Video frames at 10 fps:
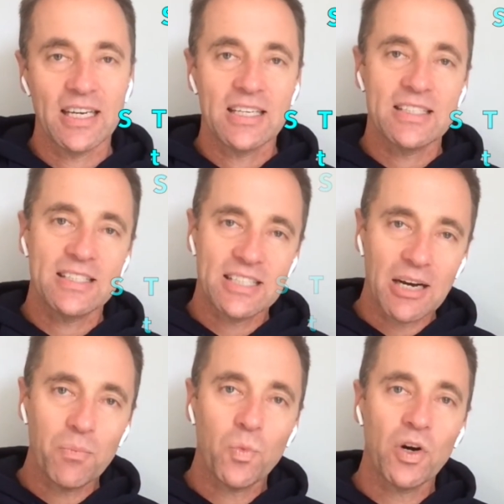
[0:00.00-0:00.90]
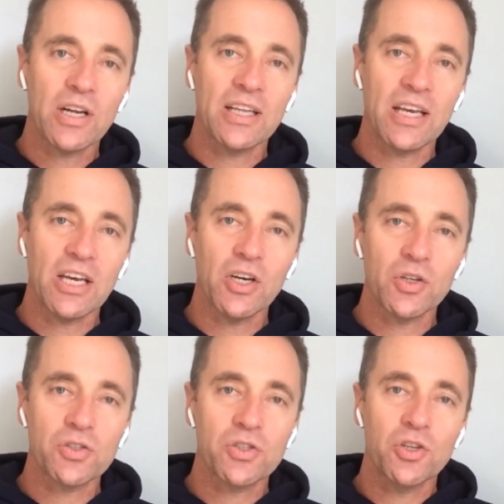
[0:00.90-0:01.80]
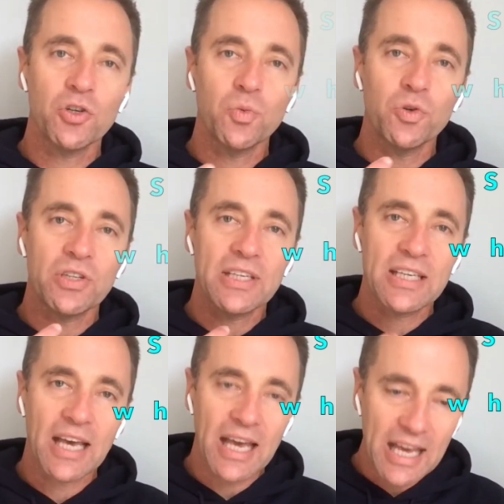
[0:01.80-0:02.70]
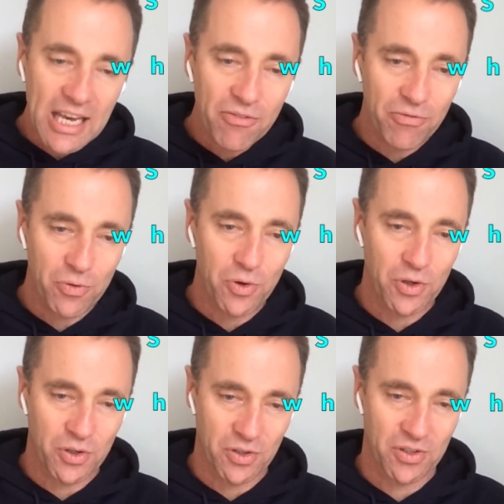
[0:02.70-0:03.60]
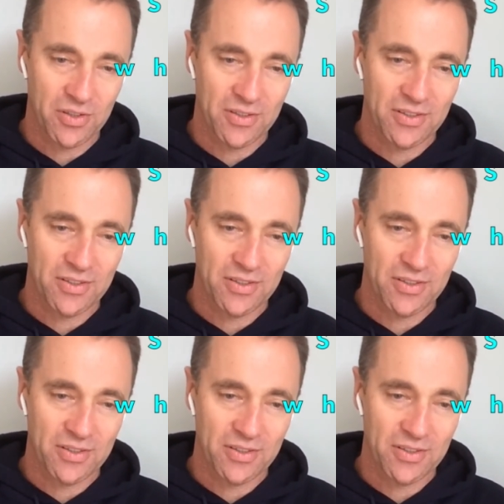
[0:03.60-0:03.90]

Someone else who would care for her.